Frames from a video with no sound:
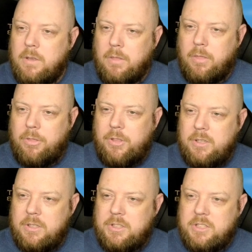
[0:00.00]

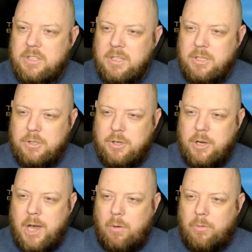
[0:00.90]
This is
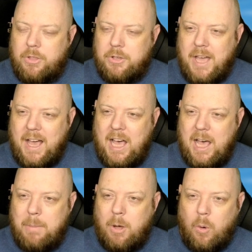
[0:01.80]
not the
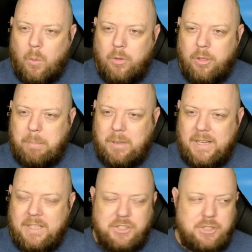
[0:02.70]
time or the
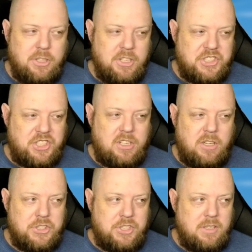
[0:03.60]
place to
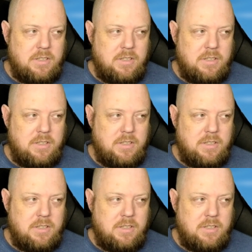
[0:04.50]
discuss it.